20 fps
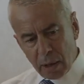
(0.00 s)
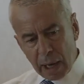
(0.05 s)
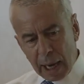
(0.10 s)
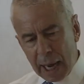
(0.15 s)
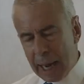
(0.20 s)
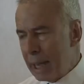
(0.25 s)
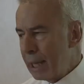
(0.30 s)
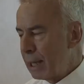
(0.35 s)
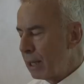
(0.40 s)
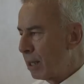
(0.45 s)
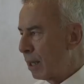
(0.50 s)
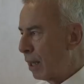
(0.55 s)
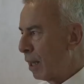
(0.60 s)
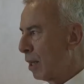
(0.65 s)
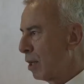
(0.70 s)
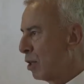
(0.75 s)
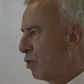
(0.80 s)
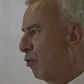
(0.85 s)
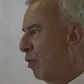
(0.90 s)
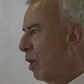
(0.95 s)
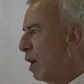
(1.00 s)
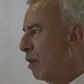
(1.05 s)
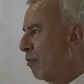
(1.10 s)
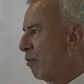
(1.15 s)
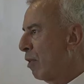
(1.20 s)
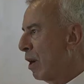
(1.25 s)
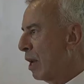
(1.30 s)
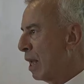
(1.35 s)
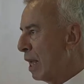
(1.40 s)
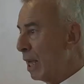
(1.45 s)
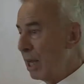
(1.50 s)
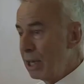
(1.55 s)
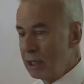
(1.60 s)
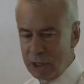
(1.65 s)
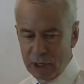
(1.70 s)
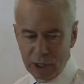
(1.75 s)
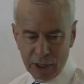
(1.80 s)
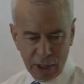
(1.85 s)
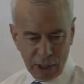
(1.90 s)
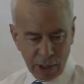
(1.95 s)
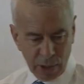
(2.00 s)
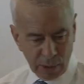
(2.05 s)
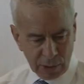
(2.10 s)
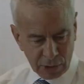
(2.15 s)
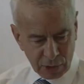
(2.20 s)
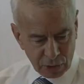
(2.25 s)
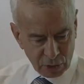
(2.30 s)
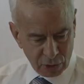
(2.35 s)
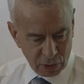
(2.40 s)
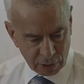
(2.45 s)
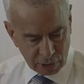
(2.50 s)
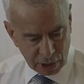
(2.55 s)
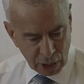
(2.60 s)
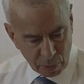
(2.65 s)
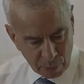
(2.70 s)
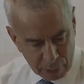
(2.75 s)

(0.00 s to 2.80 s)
And it's very, very easy to do. I'll just go